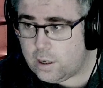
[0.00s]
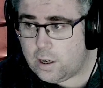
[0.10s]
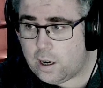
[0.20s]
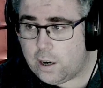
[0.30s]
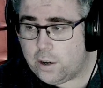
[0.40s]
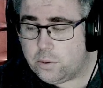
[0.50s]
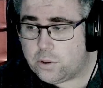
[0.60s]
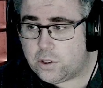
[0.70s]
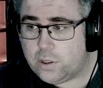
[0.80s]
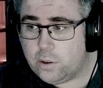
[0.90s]
are you
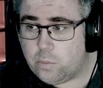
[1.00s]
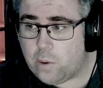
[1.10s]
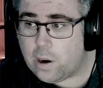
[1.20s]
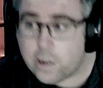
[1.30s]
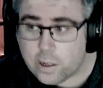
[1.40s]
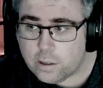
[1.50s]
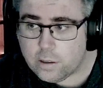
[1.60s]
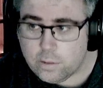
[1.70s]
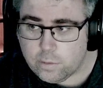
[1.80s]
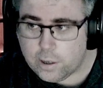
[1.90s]
still running
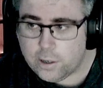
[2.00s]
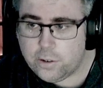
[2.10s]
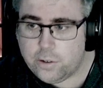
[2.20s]
while you're doing